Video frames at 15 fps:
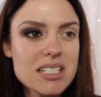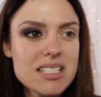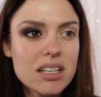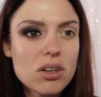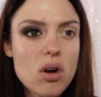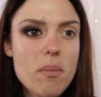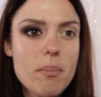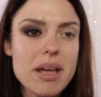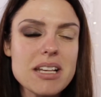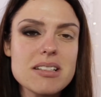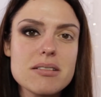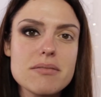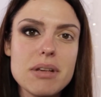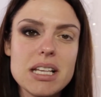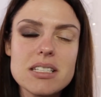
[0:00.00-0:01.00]
Silicone
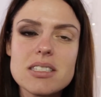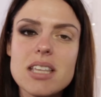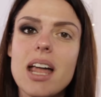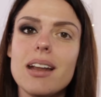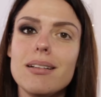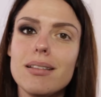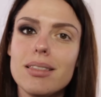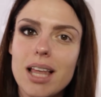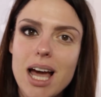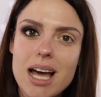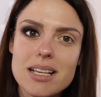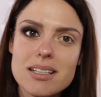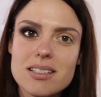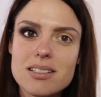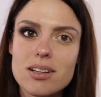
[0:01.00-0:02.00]
based means that it
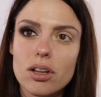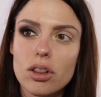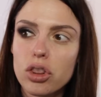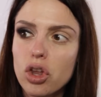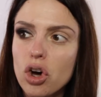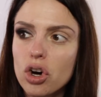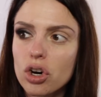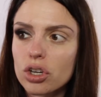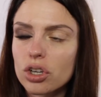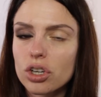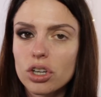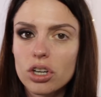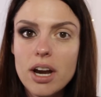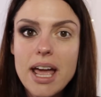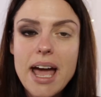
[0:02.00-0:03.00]
lasts
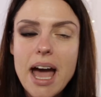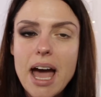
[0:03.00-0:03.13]
longer